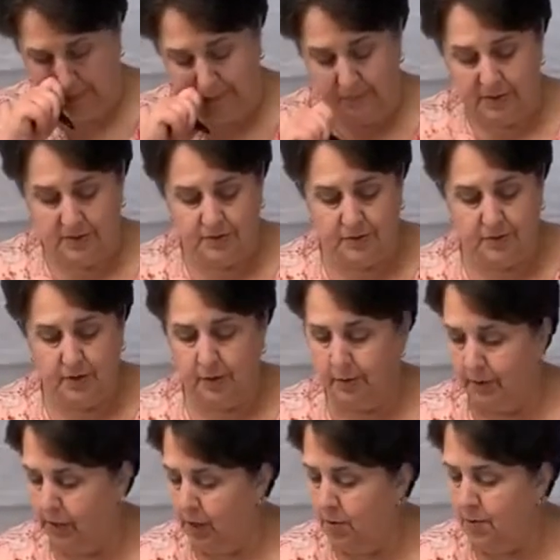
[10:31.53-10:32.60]
So there you
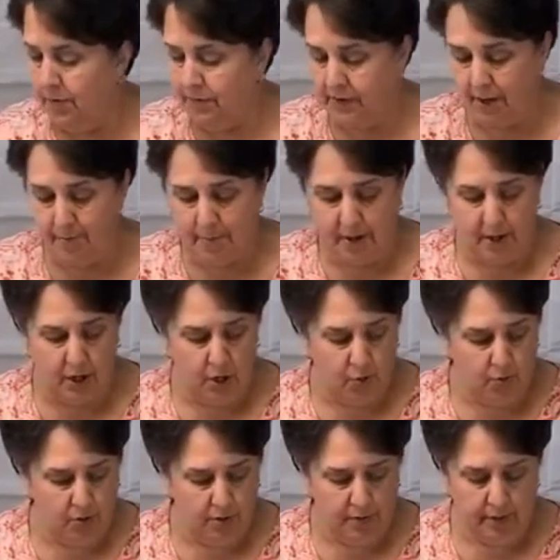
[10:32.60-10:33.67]
go. I've got my O
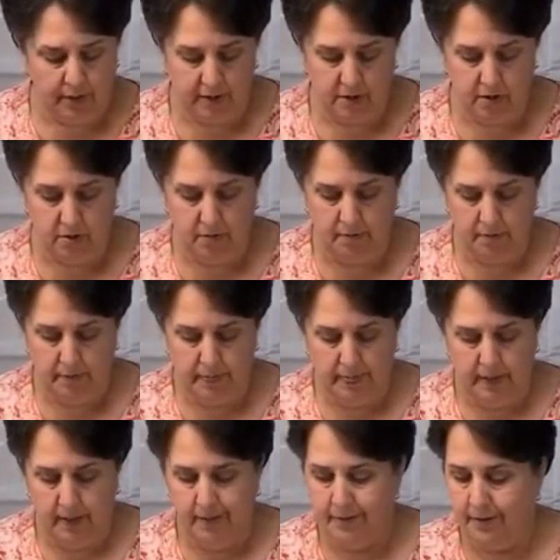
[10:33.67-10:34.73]
on there.
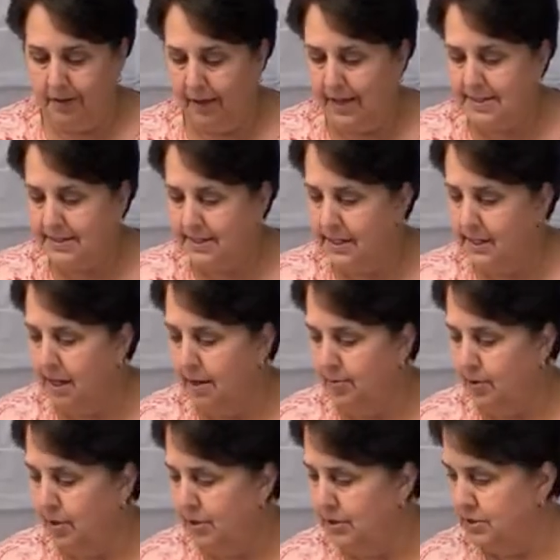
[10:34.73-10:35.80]
The last thing I'm
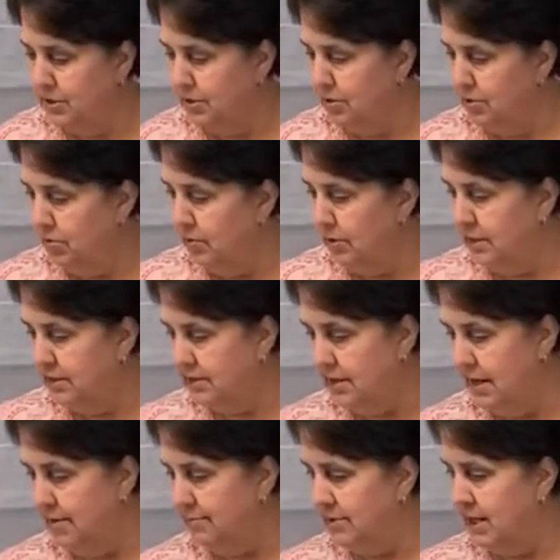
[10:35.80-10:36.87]
going to do is
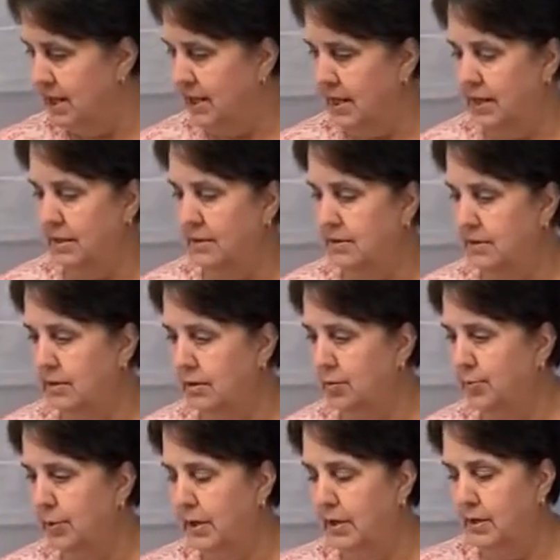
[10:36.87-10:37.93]
I'm taking a little
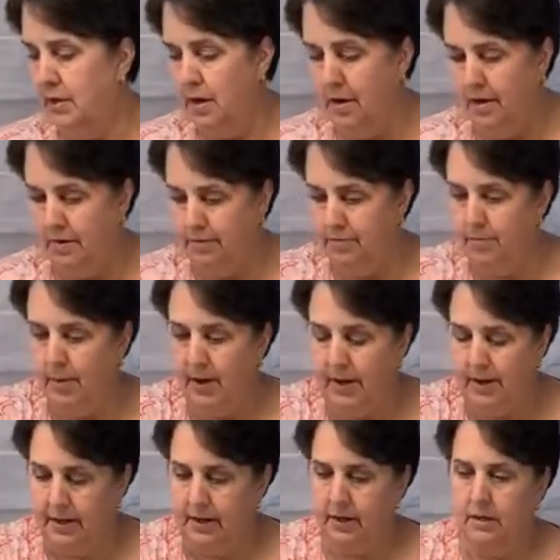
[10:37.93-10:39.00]
bit of
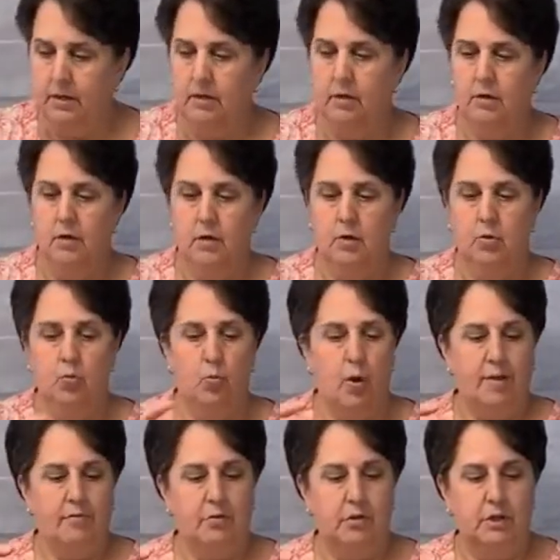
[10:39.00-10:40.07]
my
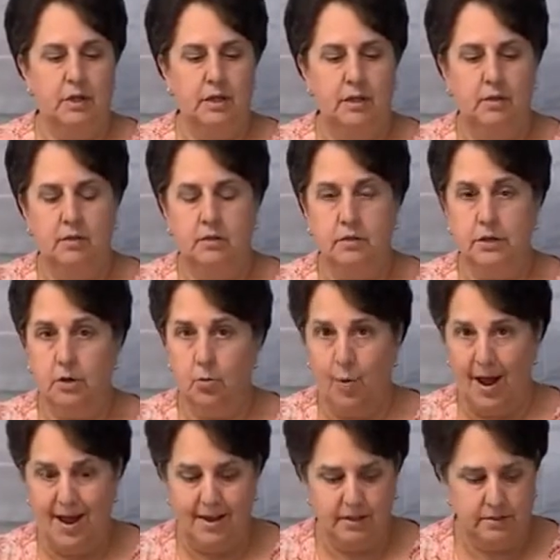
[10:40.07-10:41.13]
Waverly clear
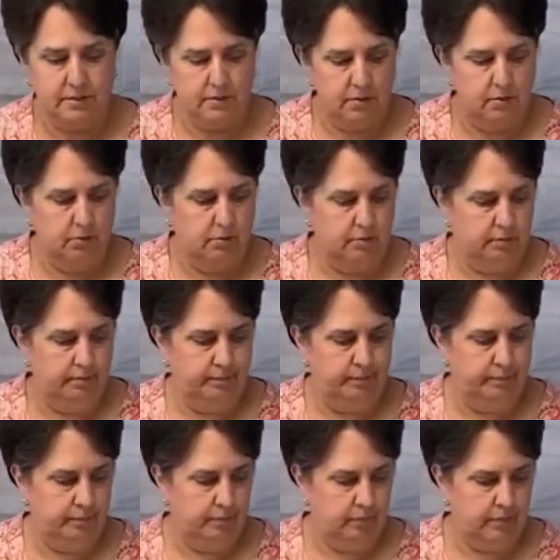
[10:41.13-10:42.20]
wax,
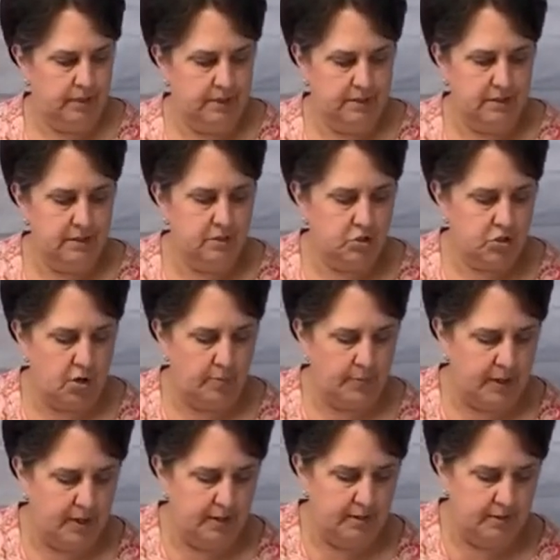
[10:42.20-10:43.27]
because it is chalk
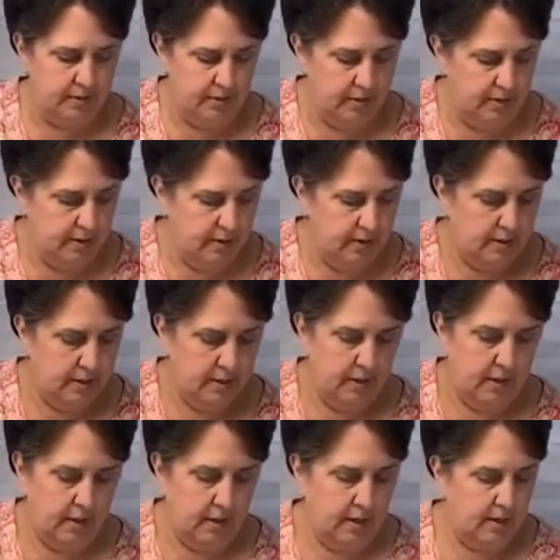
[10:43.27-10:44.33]
paint,
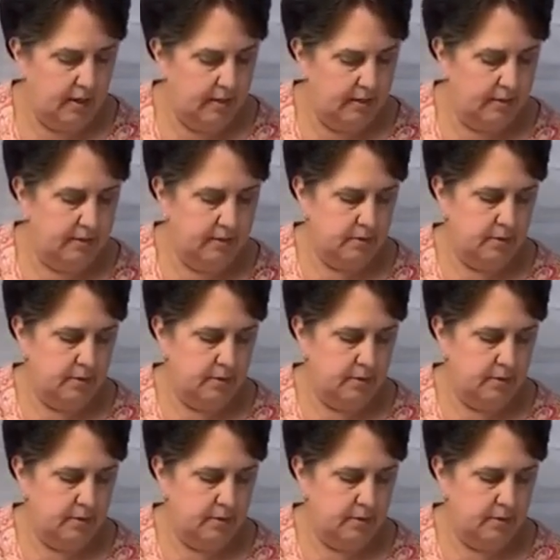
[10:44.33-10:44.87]
and